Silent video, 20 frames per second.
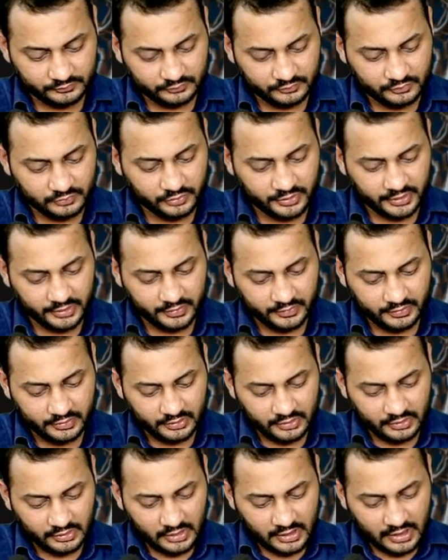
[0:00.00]
Okay.
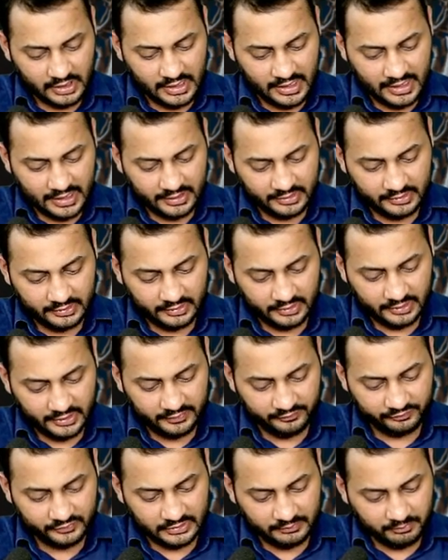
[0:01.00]
And
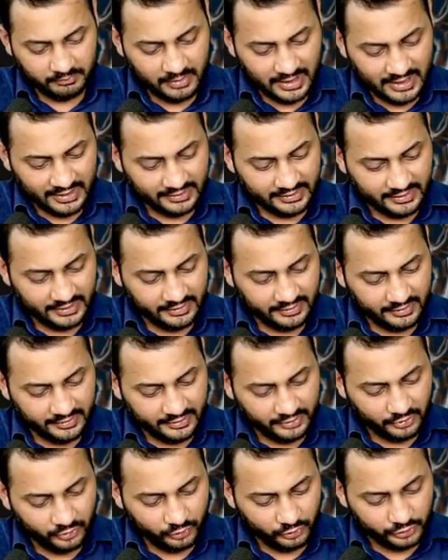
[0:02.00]
if the market
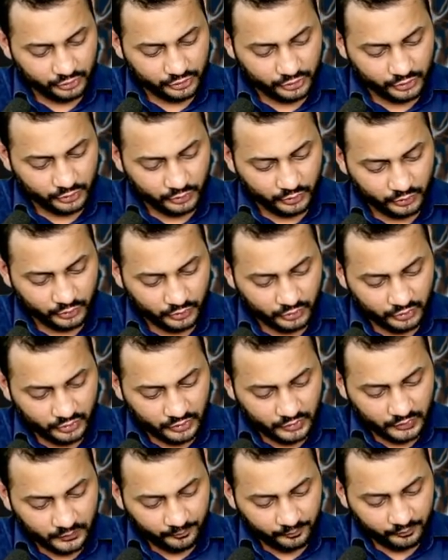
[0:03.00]
rate goes to
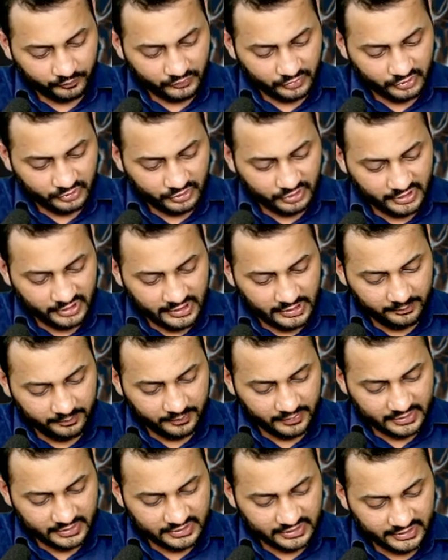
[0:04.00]

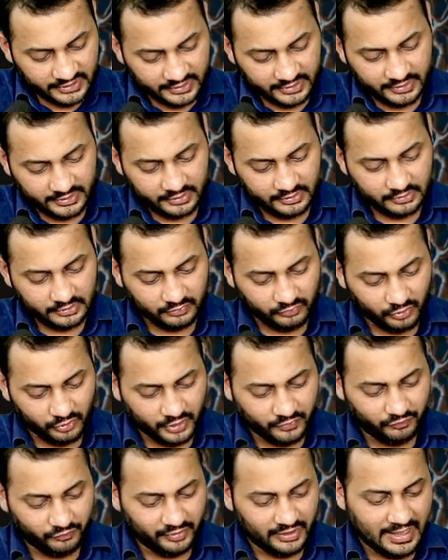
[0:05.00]
3%,
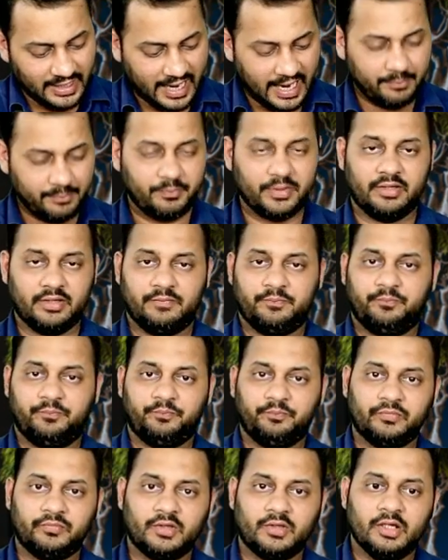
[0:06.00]
what will happen?
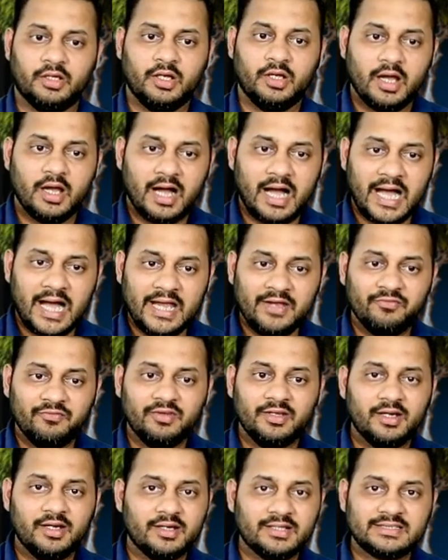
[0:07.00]
I
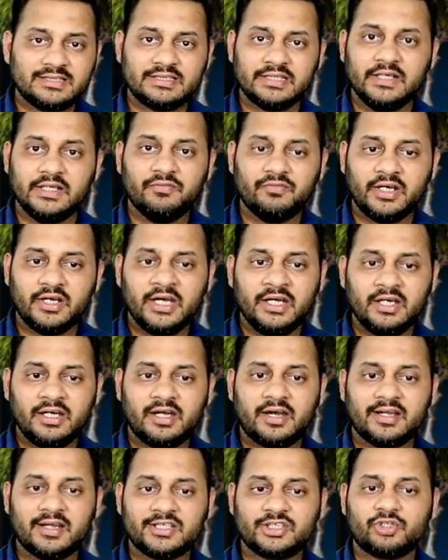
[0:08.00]
will receive
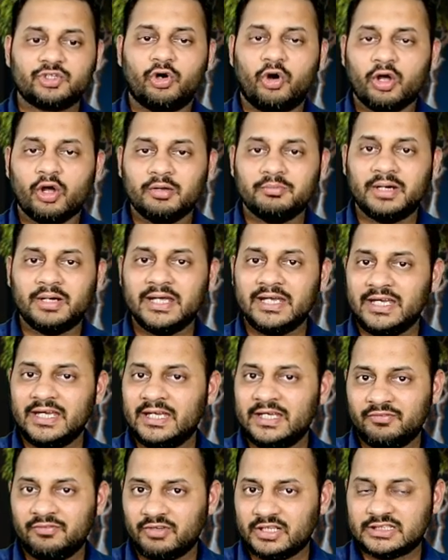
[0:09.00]
interest on my
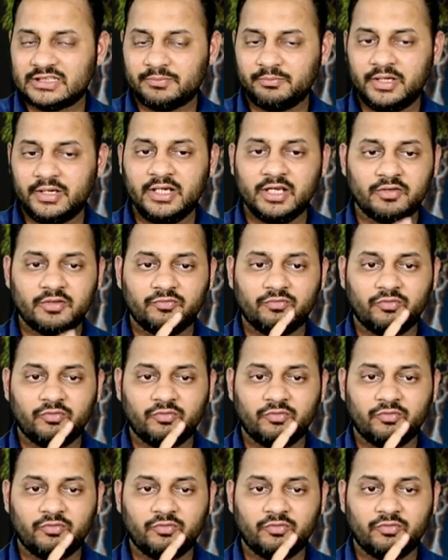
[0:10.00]
investment